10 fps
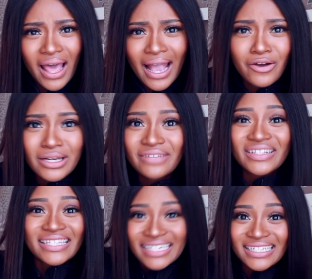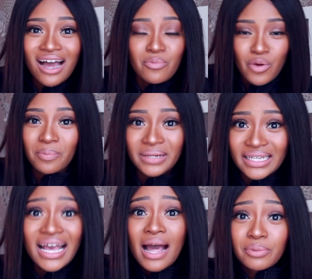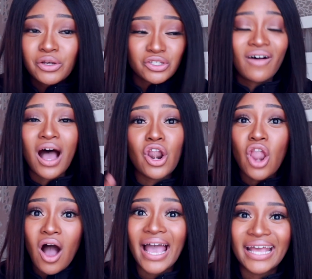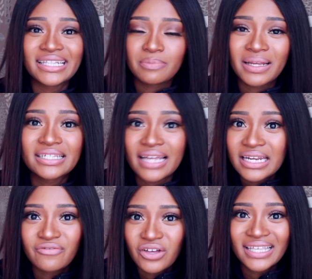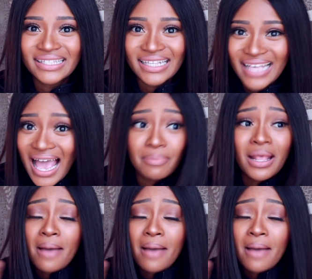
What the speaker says: Like I couldn't even sit down properly because of how long I had spent studying for this exam.